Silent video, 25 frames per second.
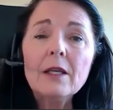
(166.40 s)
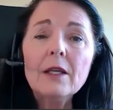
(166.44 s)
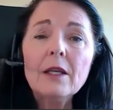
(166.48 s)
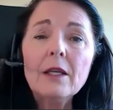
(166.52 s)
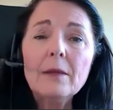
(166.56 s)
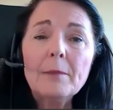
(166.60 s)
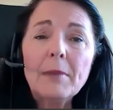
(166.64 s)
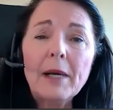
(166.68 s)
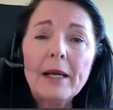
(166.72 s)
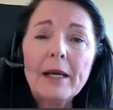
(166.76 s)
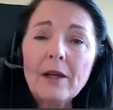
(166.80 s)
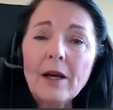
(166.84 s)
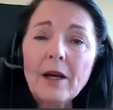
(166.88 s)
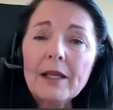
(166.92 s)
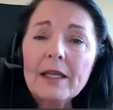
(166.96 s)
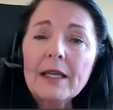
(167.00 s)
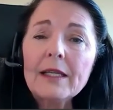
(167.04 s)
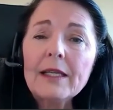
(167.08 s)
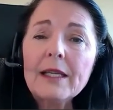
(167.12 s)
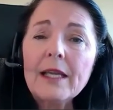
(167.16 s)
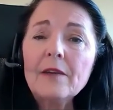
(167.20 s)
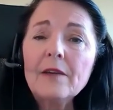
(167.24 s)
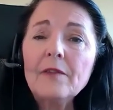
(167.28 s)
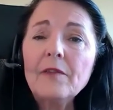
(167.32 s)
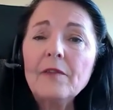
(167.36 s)
by not
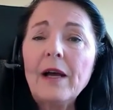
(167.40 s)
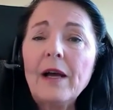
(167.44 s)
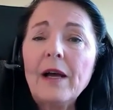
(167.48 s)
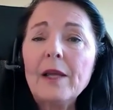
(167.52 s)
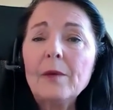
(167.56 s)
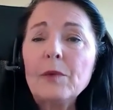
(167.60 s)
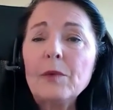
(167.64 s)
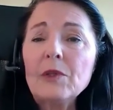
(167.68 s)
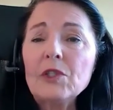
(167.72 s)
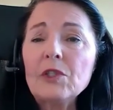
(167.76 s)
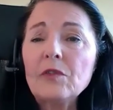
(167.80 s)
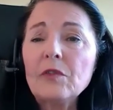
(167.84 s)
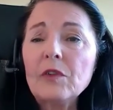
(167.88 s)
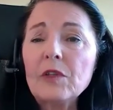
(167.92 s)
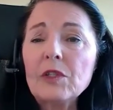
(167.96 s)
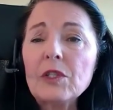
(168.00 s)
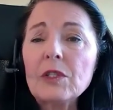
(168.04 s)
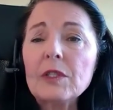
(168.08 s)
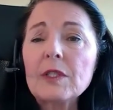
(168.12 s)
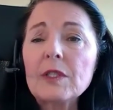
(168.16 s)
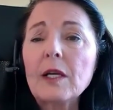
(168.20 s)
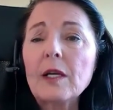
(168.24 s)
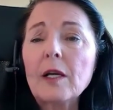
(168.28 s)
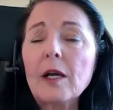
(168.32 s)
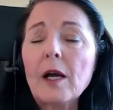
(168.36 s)
identifying which officials
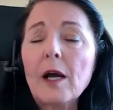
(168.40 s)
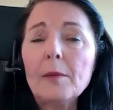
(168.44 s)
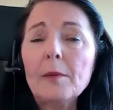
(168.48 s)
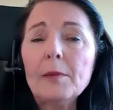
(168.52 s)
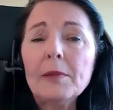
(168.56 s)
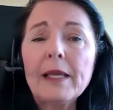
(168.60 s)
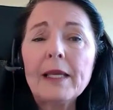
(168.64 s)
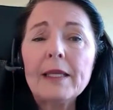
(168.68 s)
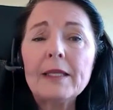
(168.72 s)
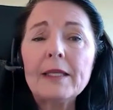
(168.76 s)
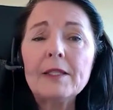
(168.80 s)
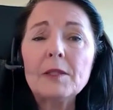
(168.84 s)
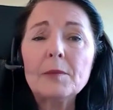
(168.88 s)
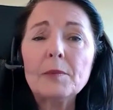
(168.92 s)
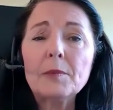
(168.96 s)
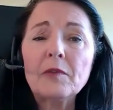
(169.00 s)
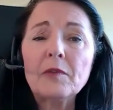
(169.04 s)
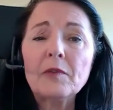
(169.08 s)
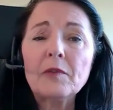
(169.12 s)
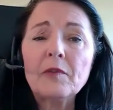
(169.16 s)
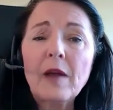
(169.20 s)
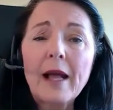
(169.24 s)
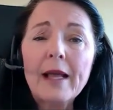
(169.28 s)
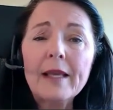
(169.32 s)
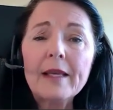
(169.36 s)
are obligated to
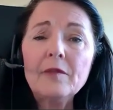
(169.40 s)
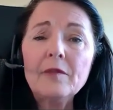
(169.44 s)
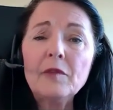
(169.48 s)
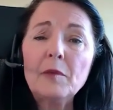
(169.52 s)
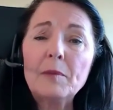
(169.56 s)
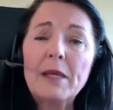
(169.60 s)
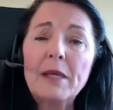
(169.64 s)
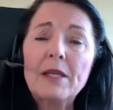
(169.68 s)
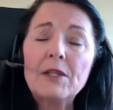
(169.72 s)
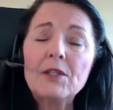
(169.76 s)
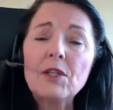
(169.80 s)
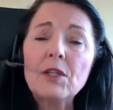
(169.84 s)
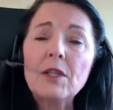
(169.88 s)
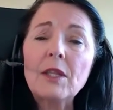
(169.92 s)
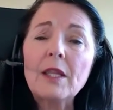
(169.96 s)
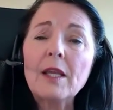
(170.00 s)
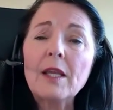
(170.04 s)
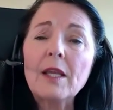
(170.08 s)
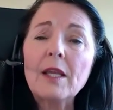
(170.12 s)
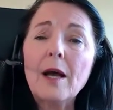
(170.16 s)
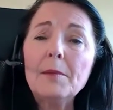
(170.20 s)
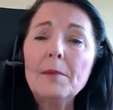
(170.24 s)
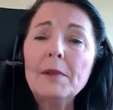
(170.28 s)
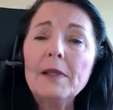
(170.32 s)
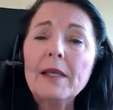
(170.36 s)
provide information, the
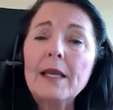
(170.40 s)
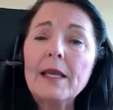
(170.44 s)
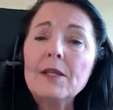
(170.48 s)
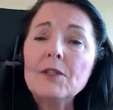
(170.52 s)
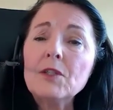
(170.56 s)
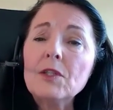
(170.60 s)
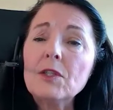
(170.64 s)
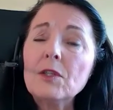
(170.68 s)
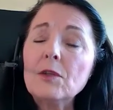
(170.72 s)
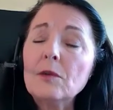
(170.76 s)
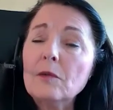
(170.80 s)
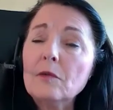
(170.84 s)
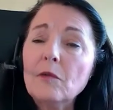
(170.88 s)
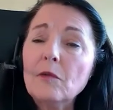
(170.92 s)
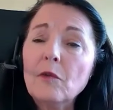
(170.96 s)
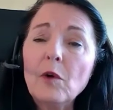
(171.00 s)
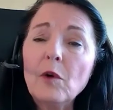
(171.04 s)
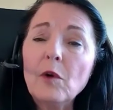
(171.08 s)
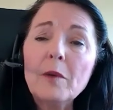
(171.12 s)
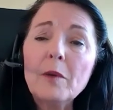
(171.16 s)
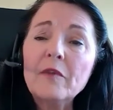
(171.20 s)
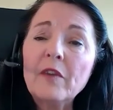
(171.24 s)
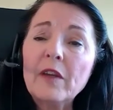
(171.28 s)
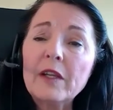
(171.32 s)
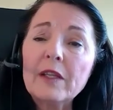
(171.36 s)
obligation to
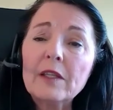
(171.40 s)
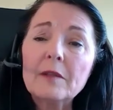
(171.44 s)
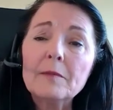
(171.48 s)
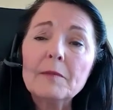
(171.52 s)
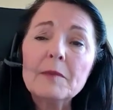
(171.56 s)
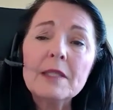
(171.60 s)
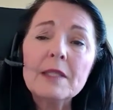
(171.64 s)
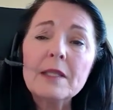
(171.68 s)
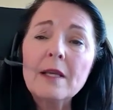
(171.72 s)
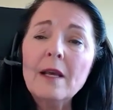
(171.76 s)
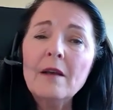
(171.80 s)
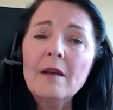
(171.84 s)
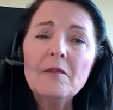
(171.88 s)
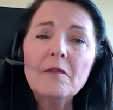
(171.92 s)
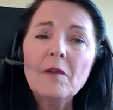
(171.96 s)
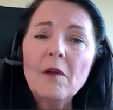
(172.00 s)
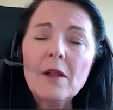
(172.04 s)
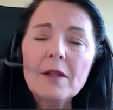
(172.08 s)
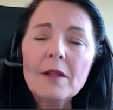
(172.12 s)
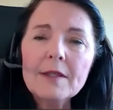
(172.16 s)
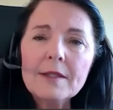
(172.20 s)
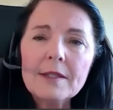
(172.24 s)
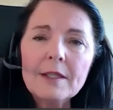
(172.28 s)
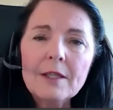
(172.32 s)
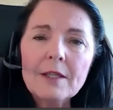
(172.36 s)
inform victims
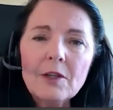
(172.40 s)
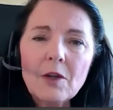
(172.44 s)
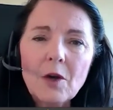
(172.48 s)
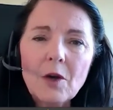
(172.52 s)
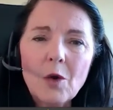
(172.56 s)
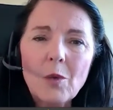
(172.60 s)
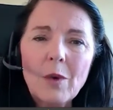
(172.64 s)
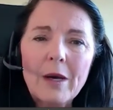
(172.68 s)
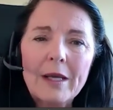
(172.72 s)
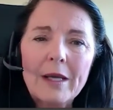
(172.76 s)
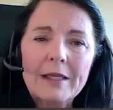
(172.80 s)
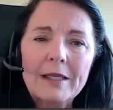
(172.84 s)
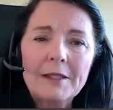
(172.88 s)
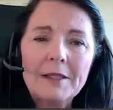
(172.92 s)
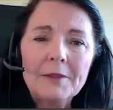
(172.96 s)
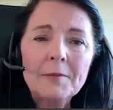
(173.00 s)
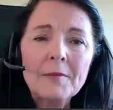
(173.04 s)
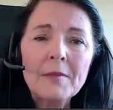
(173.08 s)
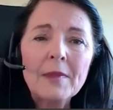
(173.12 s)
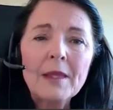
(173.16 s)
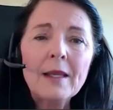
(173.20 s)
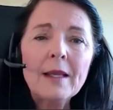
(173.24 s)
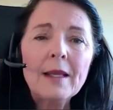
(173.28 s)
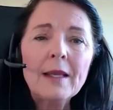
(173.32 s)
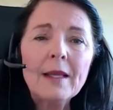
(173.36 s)
falls to no one.
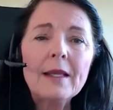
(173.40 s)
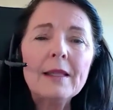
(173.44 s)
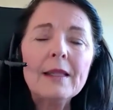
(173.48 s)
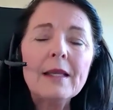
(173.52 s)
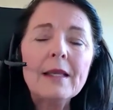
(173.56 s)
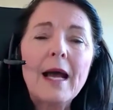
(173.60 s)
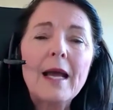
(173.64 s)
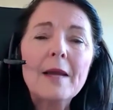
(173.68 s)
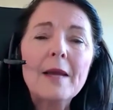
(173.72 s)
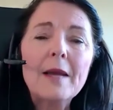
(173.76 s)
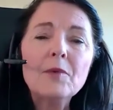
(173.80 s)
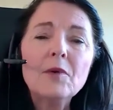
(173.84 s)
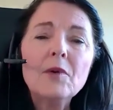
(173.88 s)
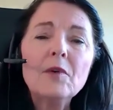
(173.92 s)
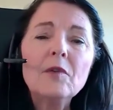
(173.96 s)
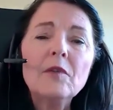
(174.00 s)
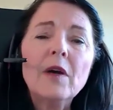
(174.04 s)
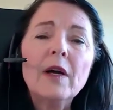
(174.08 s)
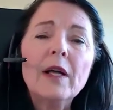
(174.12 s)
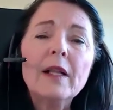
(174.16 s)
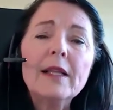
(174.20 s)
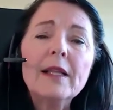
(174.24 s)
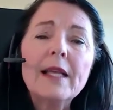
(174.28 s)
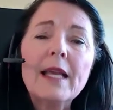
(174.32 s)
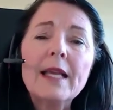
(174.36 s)
In the
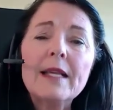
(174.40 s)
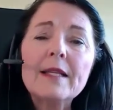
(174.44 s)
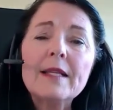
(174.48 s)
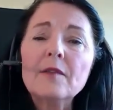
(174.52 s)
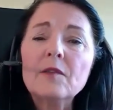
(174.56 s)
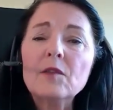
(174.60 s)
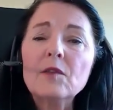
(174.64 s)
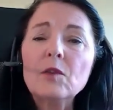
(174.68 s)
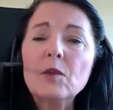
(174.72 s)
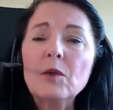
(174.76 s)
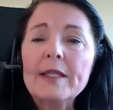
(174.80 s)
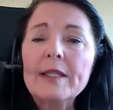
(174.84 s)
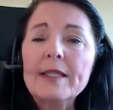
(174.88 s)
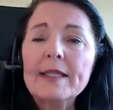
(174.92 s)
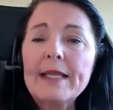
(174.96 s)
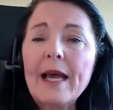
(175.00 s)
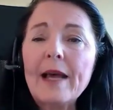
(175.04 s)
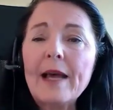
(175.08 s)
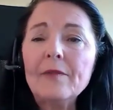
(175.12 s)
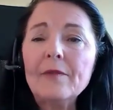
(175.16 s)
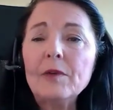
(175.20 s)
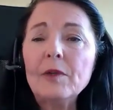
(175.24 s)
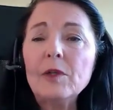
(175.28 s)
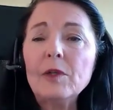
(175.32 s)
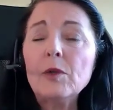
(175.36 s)
high-profile case of Tori
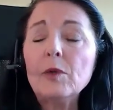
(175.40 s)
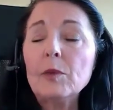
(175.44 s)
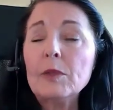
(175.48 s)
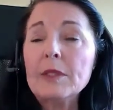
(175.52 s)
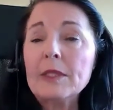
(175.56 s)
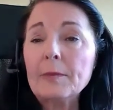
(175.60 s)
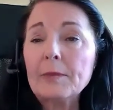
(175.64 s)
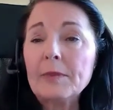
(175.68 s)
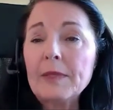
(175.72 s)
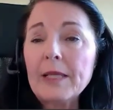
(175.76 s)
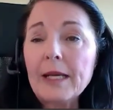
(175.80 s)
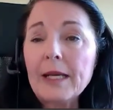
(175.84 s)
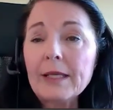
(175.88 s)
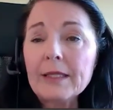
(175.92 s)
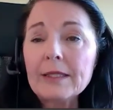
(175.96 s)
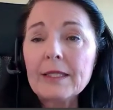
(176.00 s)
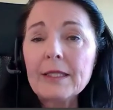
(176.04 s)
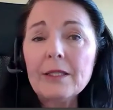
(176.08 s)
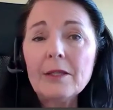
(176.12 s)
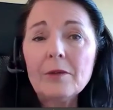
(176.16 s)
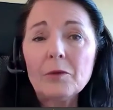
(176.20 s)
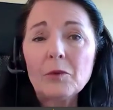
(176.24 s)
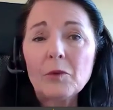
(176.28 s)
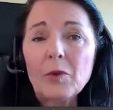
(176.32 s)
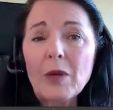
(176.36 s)
Stafford, who was
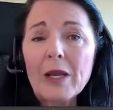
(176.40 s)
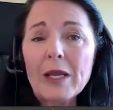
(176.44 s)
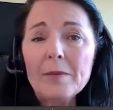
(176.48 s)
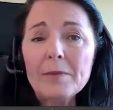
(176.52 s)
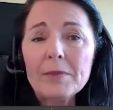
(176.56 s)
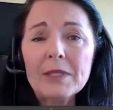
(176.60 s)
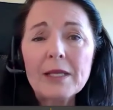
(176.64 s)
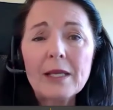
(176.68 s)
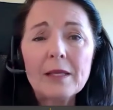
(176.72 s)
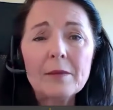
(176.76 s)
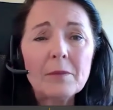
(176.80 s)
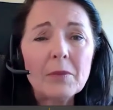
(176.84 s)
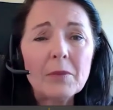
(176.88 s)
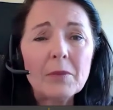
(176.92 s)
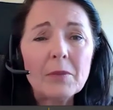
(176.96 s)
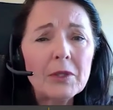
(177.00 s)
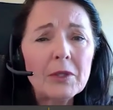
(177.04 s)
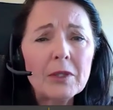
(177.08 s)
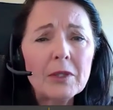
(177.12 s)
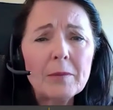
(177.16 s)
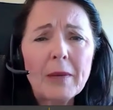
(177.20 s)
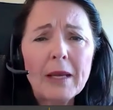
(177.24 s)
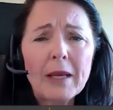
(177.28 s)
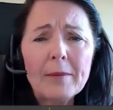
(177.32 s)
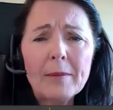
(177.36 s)
abducted, raped, and
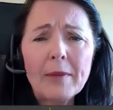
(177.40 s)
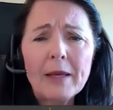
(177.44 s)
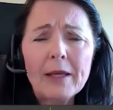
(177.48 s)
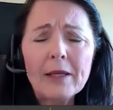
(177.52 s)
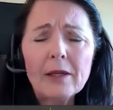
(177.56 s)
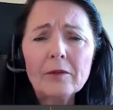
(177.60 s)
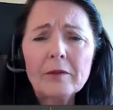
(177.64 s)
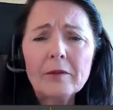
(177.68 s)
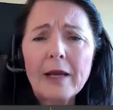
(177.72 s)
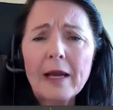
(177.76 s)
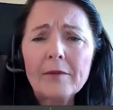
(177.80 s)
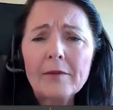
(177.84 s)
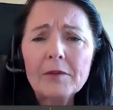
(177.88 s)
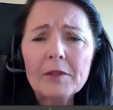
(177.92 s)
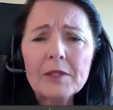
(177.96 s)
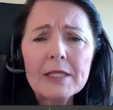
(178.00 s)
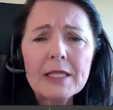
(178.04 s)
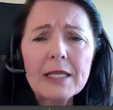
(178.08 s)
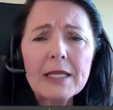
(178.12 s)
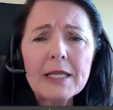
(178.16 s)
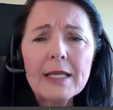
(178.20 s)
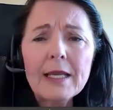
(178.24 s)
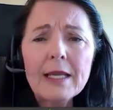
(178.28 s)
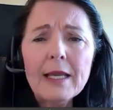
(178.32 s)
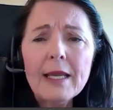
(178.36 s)
murdered by Michael
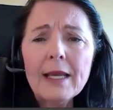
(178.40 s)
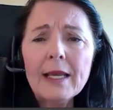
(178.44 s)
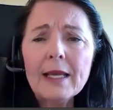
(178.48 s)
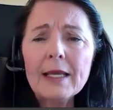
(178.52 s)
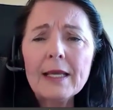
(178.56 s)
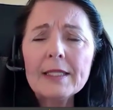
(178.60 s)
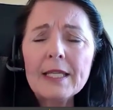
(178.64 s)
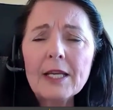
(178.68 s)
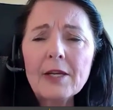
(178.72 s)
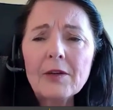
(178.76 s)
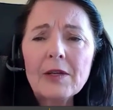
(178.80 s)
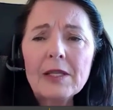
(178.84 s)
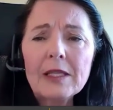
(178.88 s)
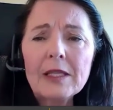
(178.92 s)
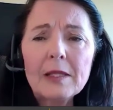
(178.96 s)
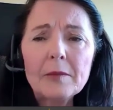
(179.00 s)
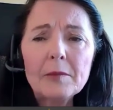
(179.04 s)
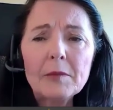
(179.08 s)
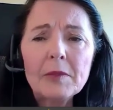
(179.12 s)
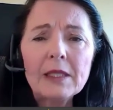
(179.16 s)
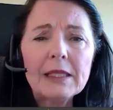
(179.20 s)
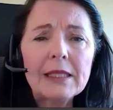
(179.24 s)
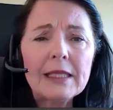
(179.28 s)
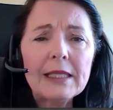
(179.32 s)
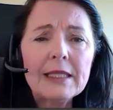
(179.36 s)
Rafferty and Terry Lynn
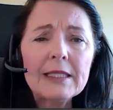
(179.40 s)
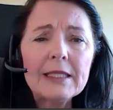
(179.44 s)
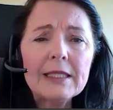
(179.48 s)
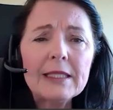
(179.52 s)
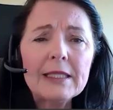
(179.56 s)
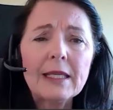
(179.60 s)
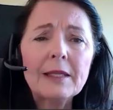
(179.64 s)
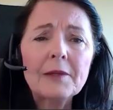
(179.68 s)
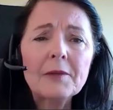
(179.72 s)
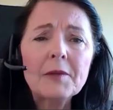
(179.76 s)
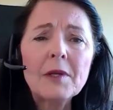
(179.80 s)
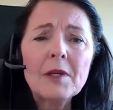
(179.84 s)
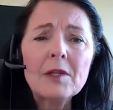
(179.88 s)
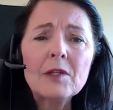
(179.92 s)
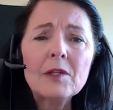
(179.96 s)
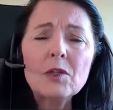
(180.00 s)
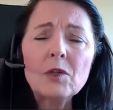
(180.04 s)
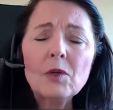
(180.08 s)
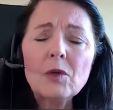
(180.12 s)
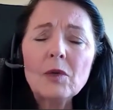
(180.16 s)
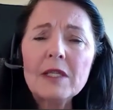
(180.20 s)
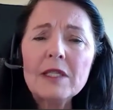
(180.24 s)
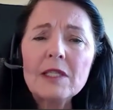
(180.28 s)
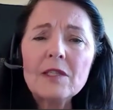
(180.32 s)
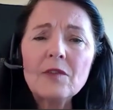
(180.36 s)
McClintock,
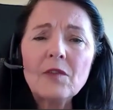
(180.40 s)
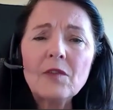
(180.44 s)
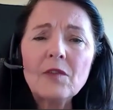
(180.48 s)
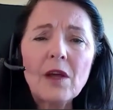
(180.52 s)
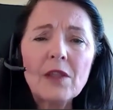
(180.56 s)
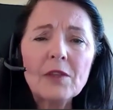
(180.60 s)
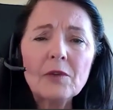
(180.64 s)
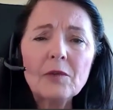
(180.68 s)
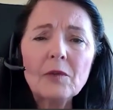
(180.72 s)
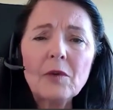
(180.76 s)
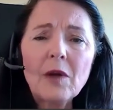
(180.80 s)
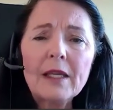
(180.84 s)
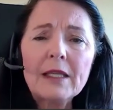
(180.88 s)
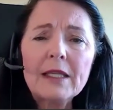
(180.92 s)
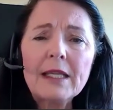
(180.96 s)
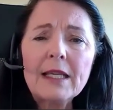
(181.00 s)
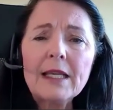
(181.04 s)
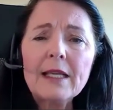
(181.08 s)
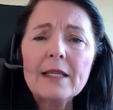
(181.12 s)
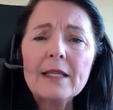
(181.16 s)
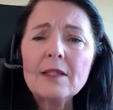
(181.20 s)
Tori's father, Rodney, has